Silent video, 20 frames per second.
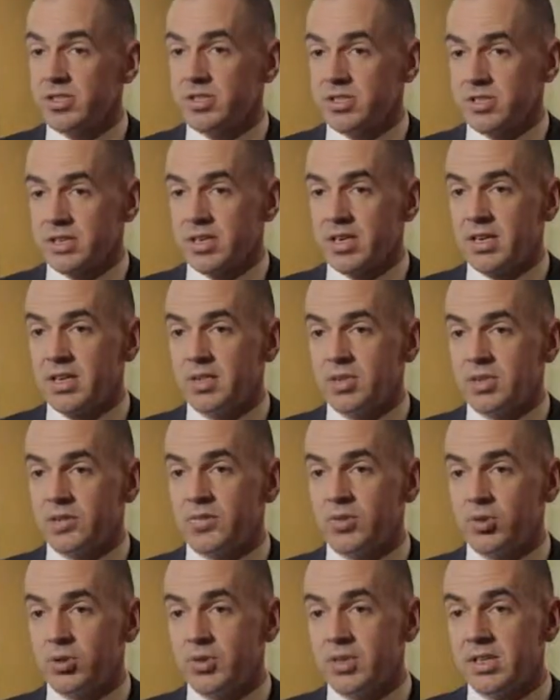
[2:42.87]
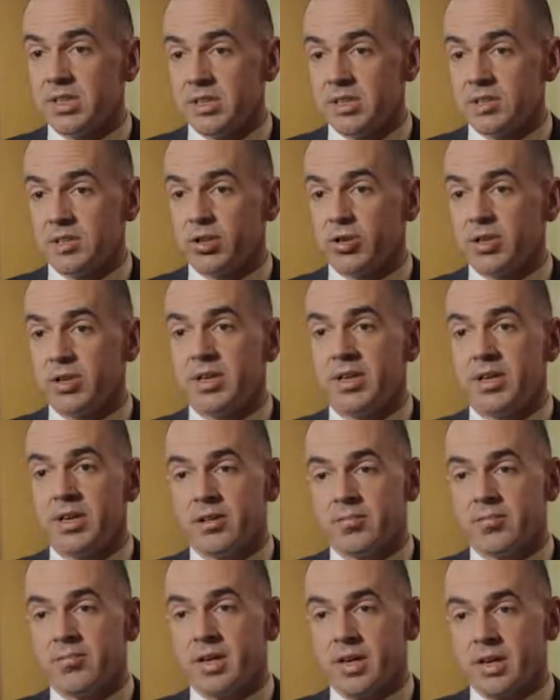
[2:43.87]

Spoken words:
disease a few years earlier